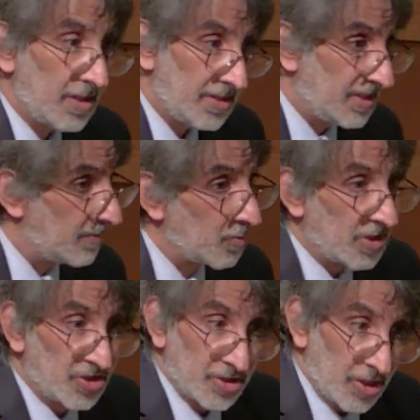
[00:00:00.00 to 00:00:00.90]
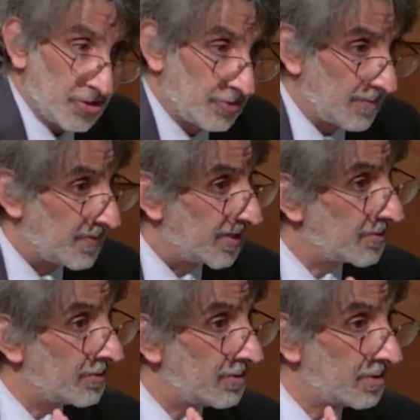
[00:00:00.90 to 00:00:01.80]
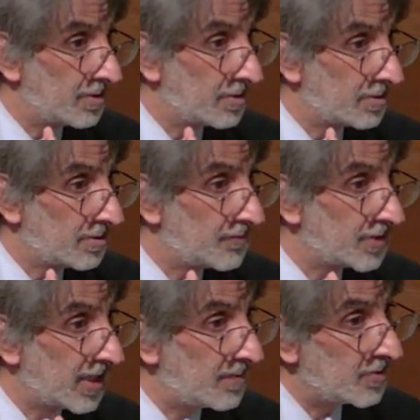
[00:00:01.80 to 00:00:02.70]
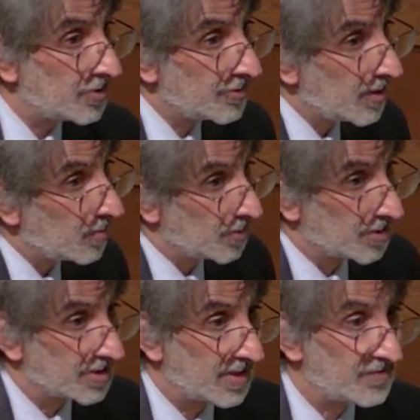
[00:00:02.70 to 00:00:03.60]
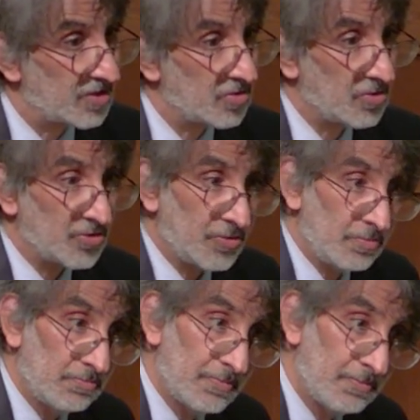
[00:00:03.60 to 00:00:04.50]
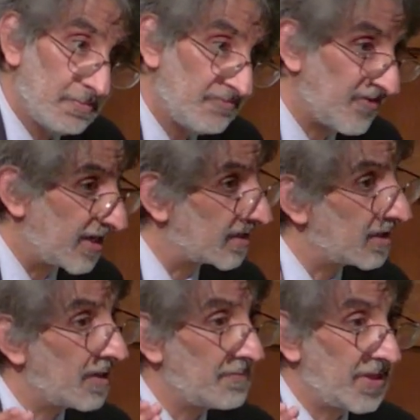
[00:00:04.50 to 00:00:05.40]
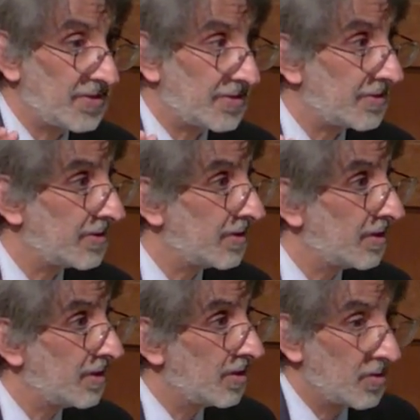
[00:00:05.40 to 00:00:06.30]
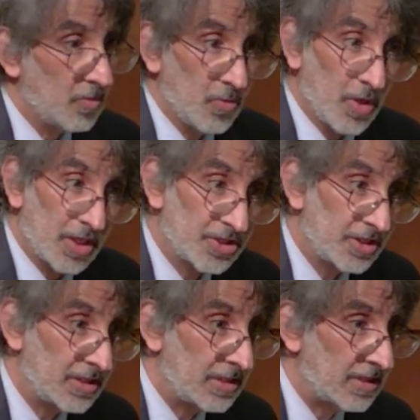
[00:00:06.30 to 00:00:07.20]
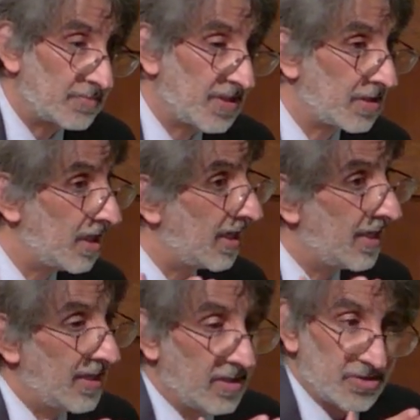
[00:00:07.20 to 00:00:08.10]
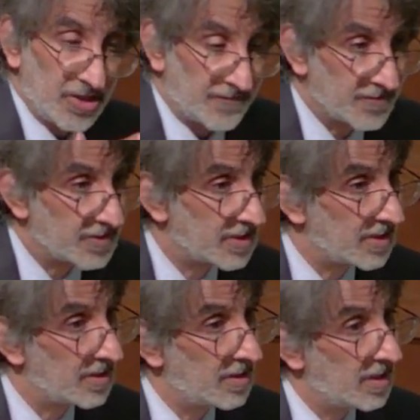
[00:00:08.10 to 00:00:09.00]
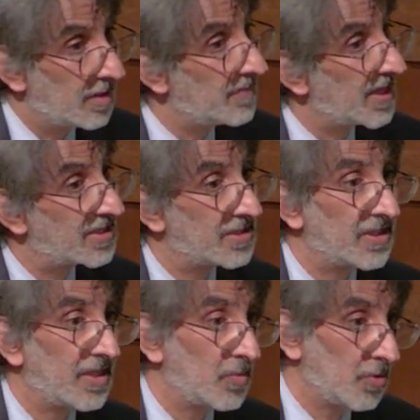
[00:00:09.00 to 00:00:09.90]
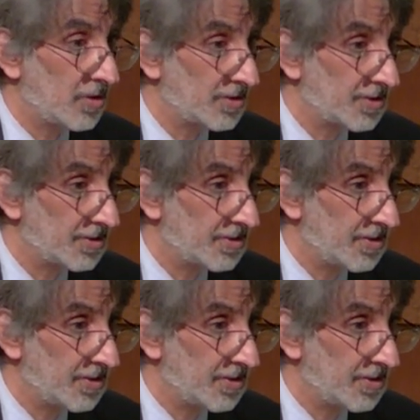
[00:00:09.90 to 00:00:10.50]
deep question, do you get better over time, or do you get worse? I've just told you mm, Franklin got better, Washington gets better, Jefferson and Madison get worse.